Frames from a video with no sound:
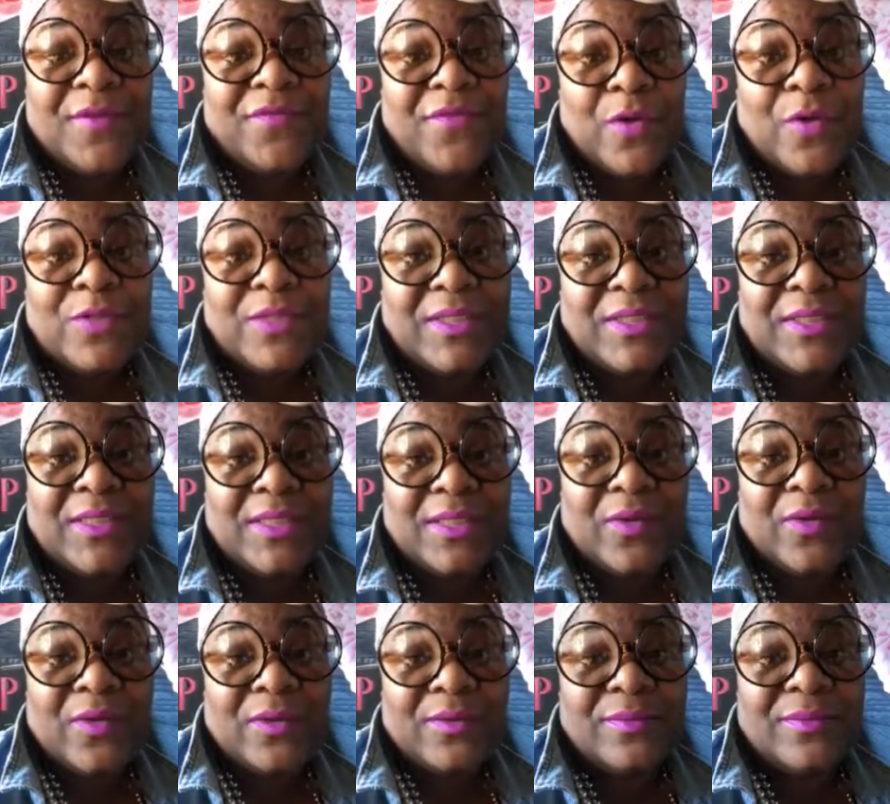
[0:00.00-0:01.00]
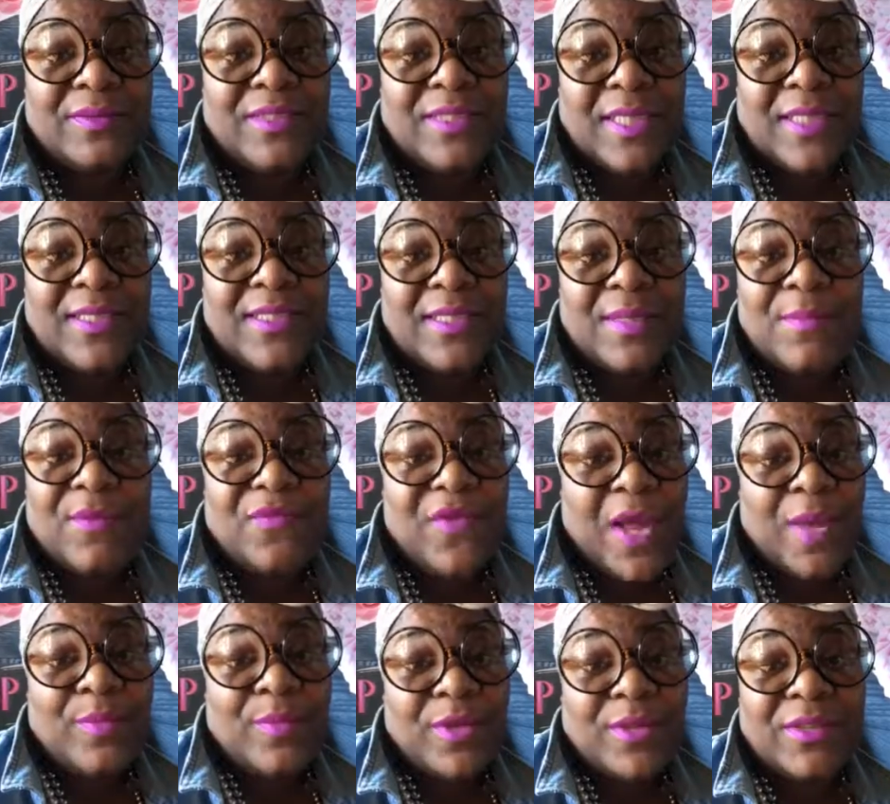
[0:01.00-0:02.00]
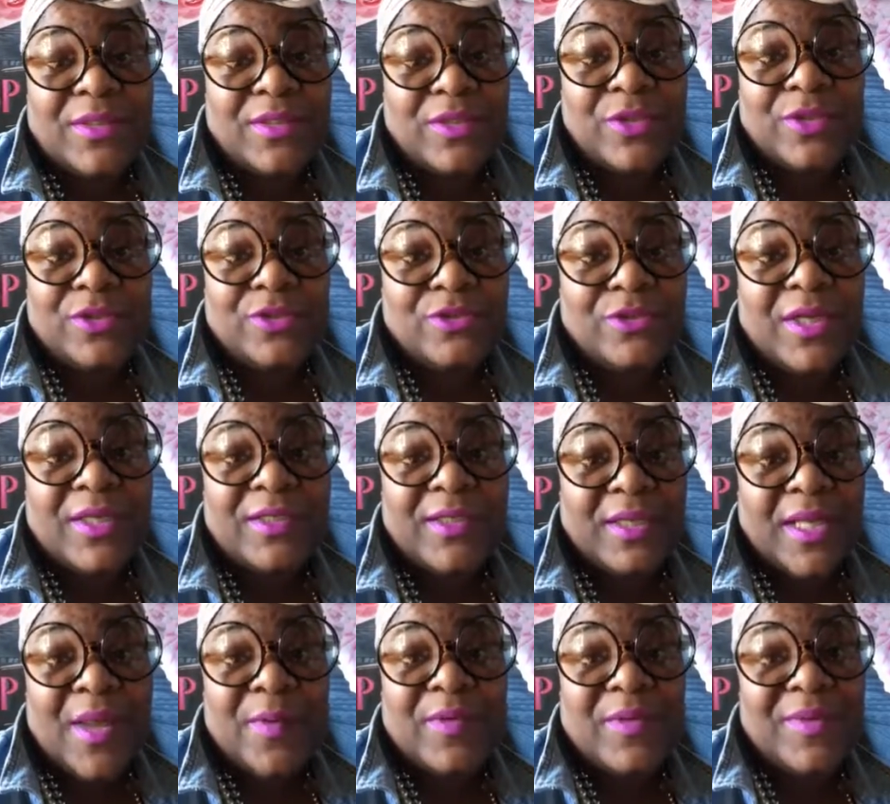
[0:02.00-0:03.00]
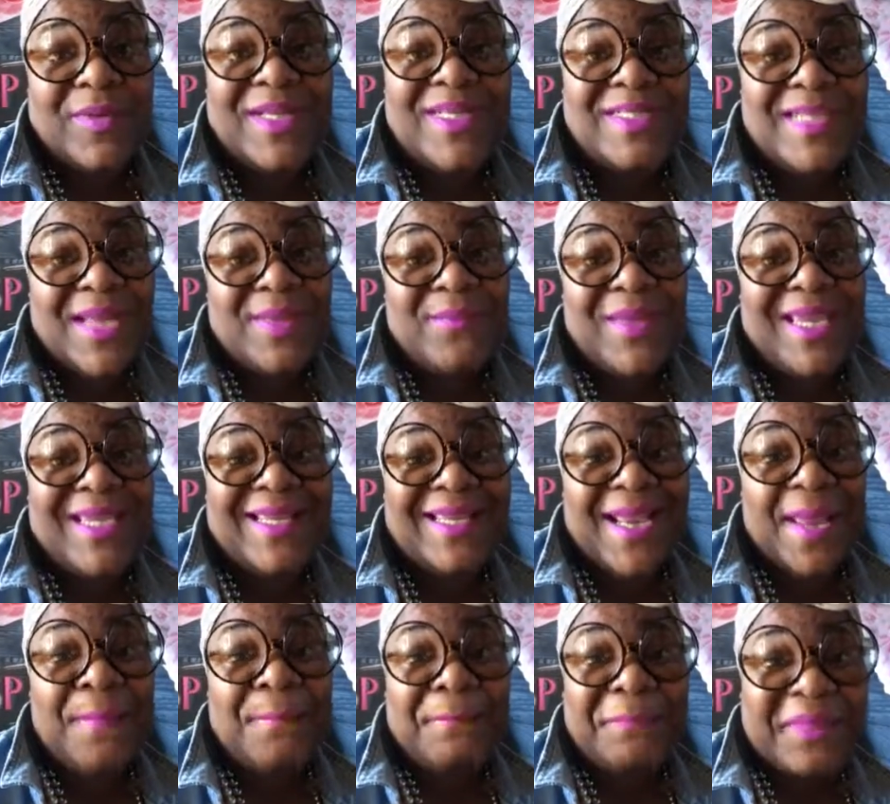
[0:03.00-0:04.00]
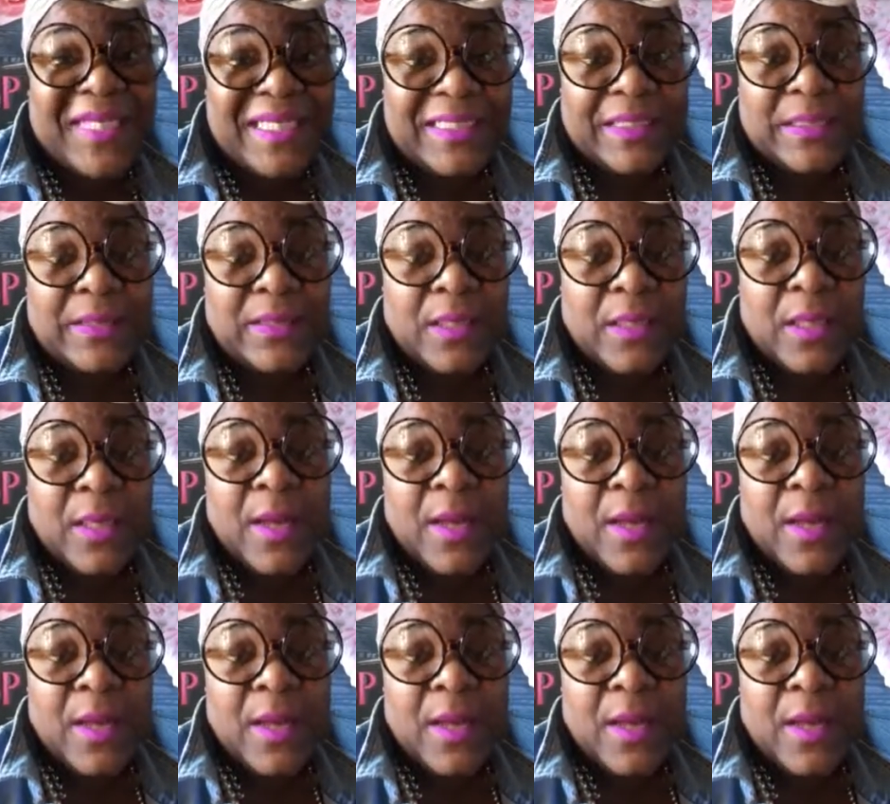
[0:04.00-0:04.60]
focusing on sending some of our brothers to the trucking company because they making that money.